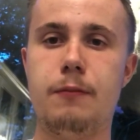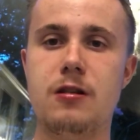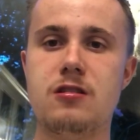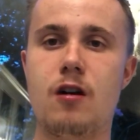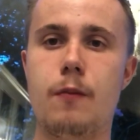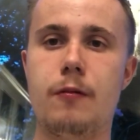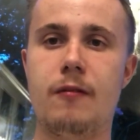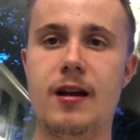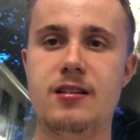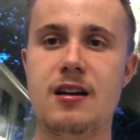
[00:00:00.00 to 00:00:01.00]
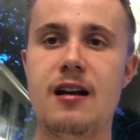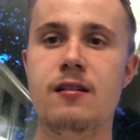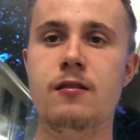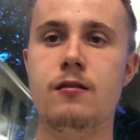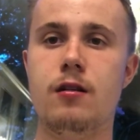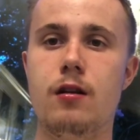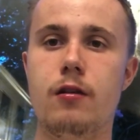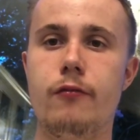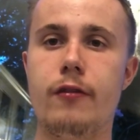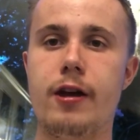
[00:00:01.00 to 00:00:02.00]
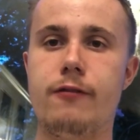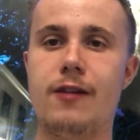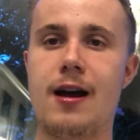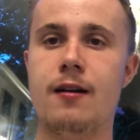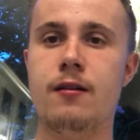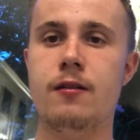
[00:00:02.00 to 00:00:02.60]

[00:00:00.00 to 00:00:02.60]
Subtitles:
bus operator Arriva.